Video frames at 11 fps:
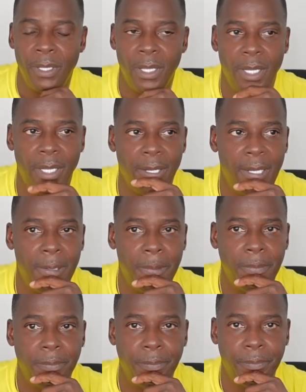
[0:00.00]
Um,
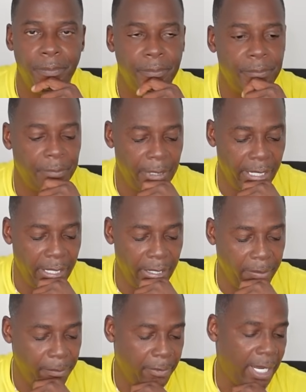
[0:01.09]

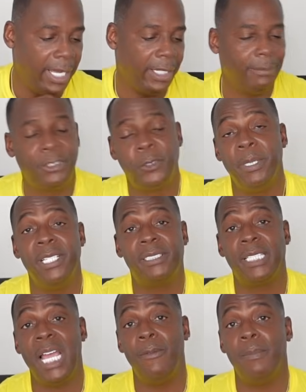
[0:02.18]
and like spending
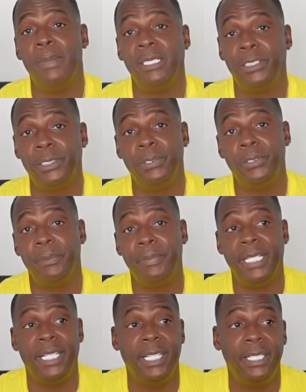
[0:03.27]
time with my children,
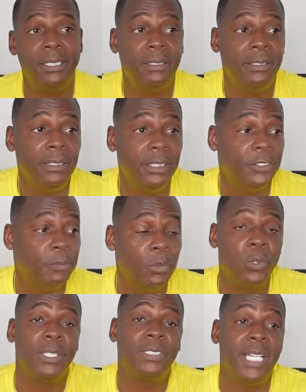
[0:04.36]
man, is
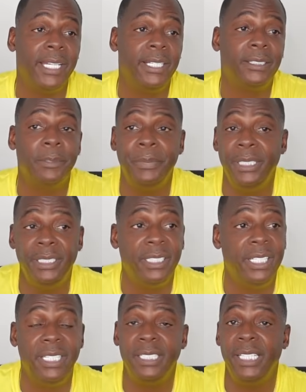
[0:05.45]
more exciting to me than
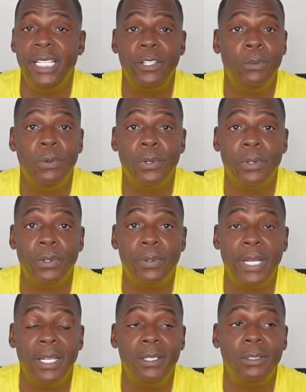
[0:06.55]
anything in the world.
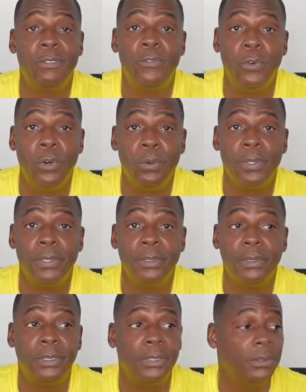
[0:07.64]
I look forward
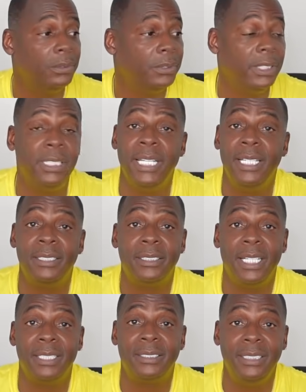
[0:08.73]
to the days that
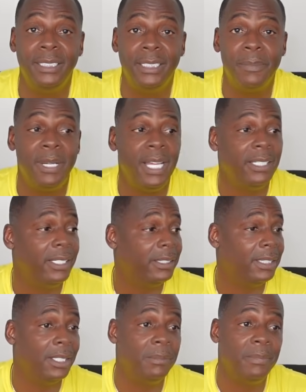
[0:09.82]
I see them, I get
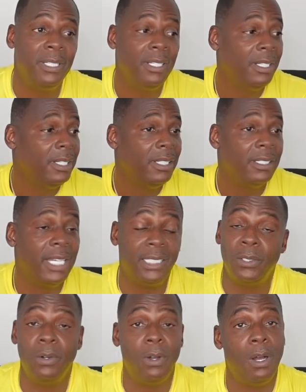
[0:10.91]
them. That's
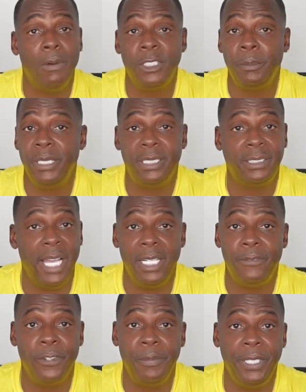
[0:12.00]
gonna always be exciting
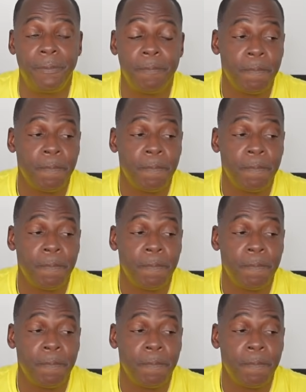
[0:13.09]
for me.